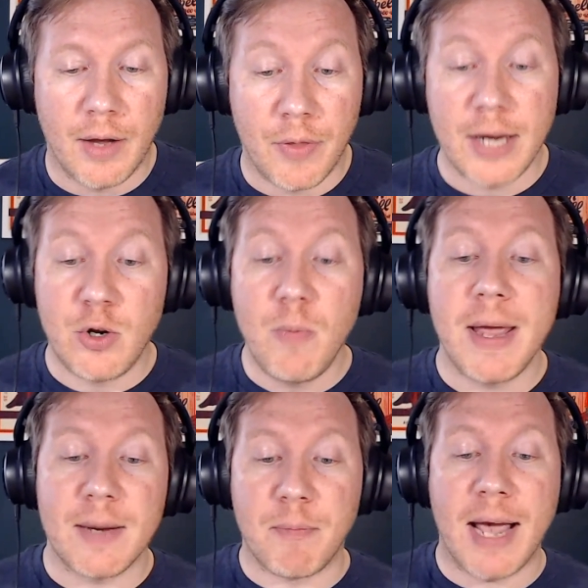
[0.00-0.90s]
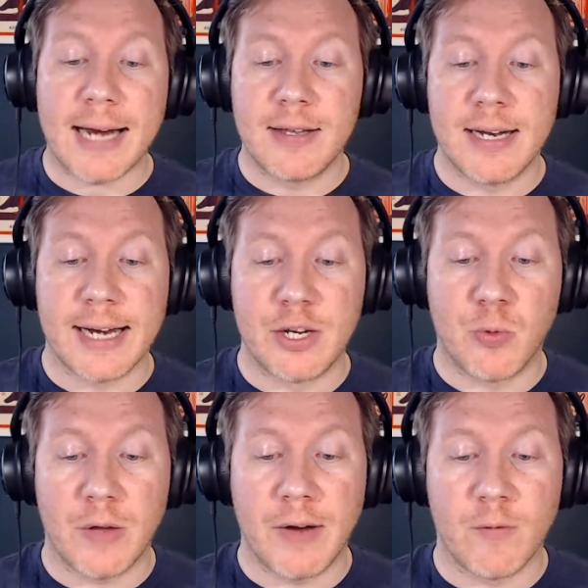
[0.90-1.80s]
They do make it back to the
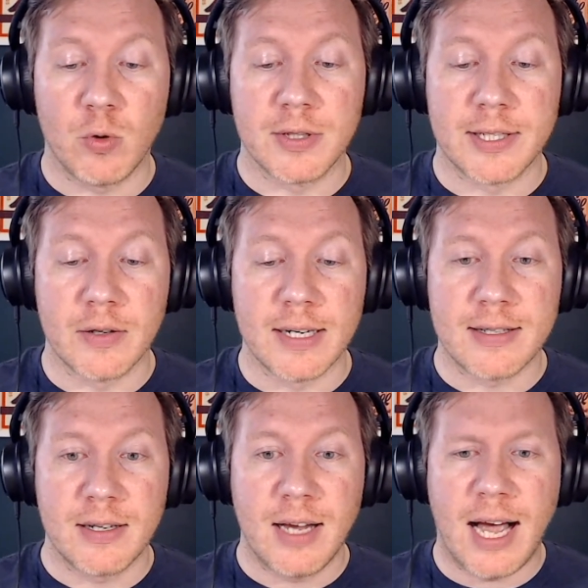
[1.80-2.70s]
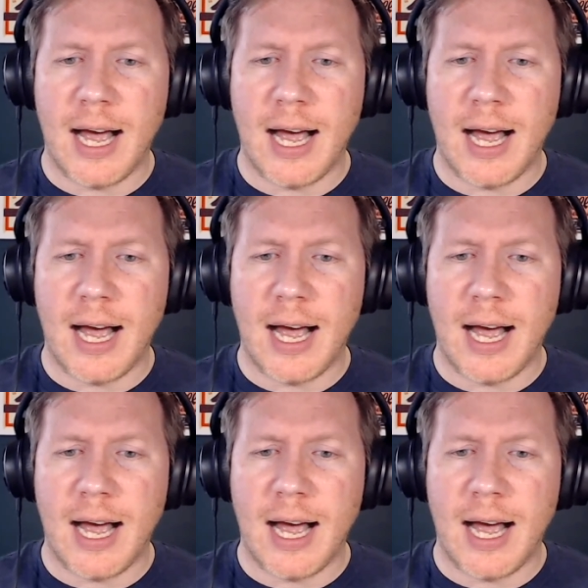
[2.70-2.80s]
1925 World Series.